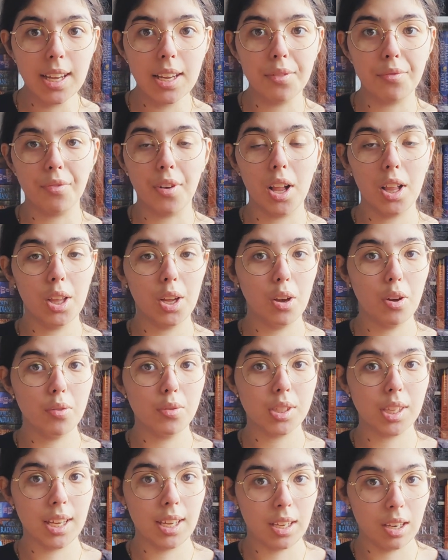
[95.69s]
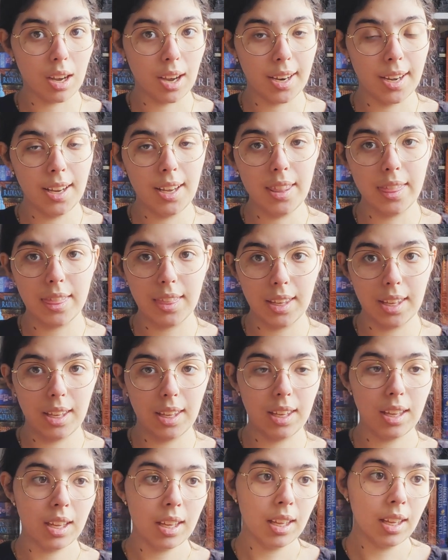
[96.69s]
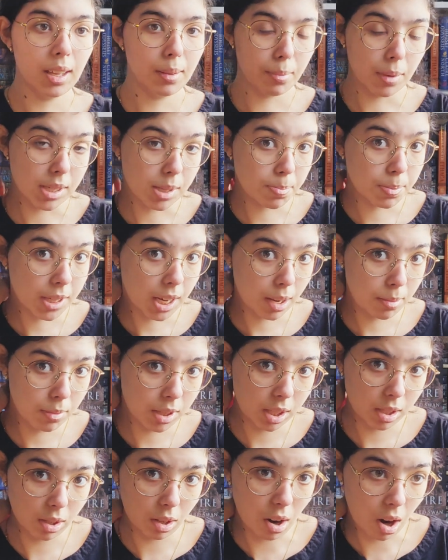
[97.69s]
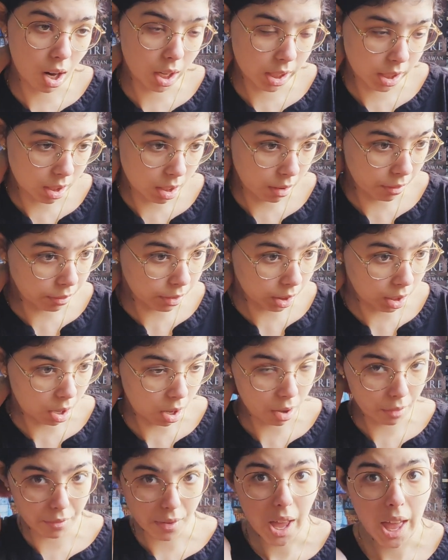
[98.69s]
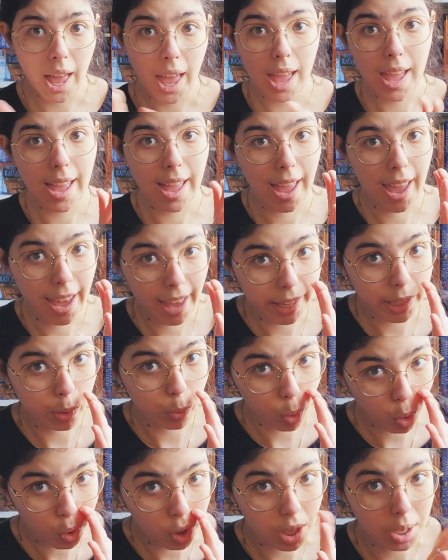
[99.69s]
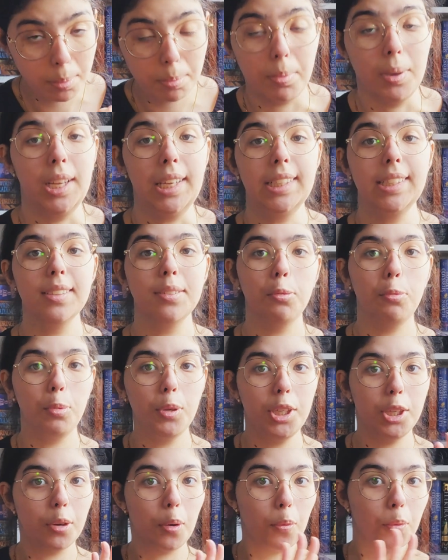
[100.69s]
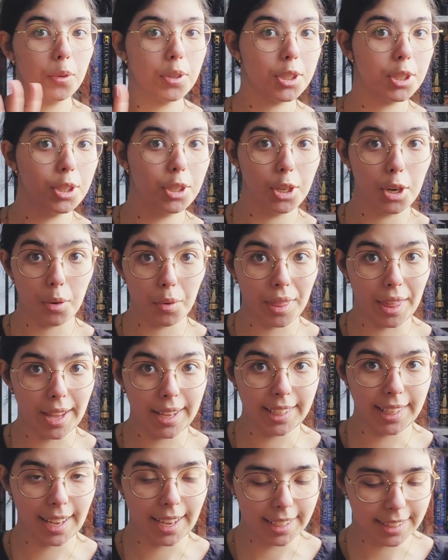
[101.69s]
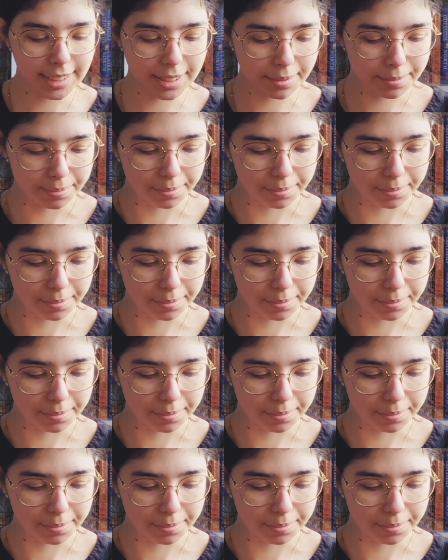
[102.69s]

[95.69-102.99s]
It follows Inanna, the Mesopotamian goddess of love and war, but we don't know that yet.